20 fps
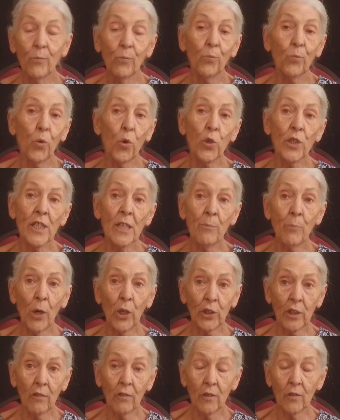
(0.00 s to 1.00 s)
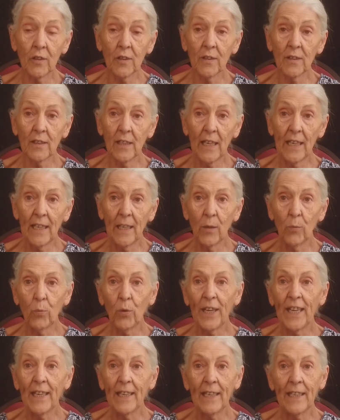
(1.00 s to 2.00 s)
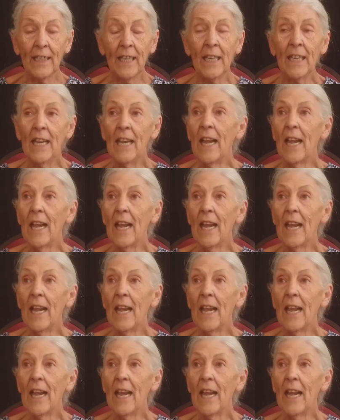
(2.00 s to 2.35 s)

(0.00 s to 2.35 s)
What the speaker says: water bottles where